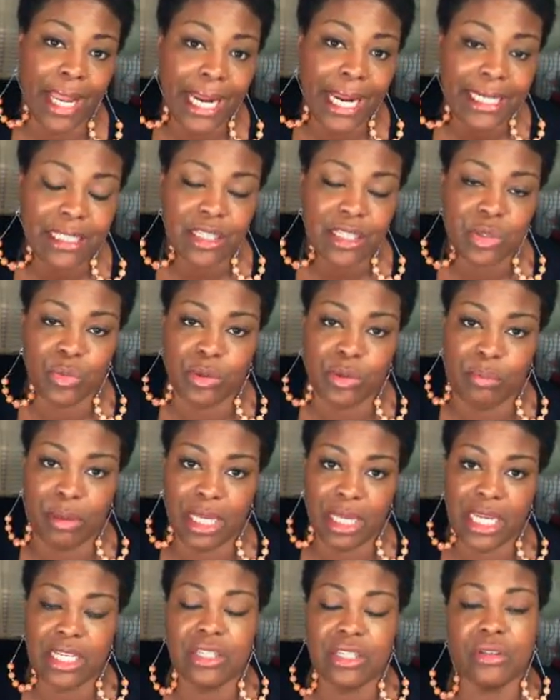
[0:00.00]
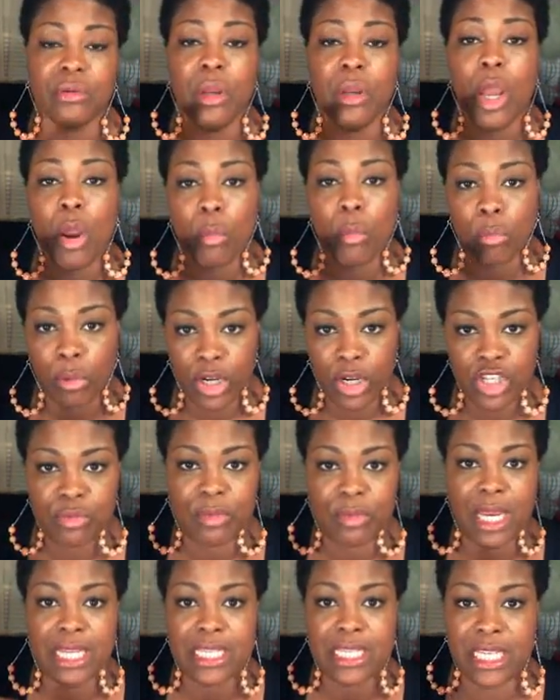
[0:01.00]
practice would be to
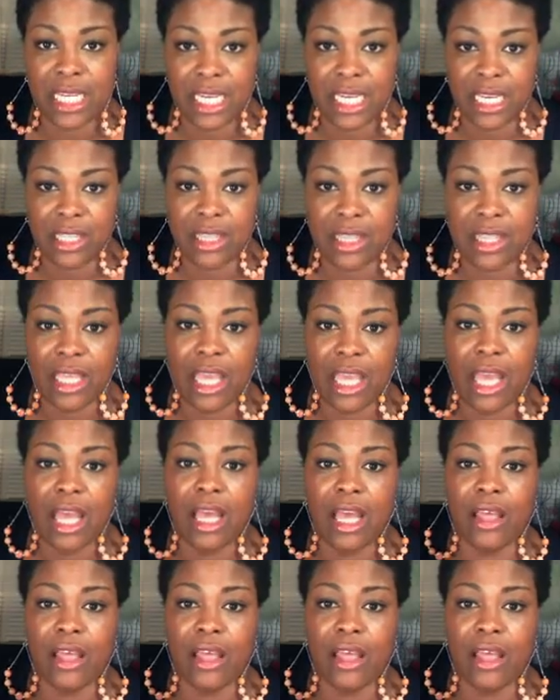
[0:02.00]
brush my teeth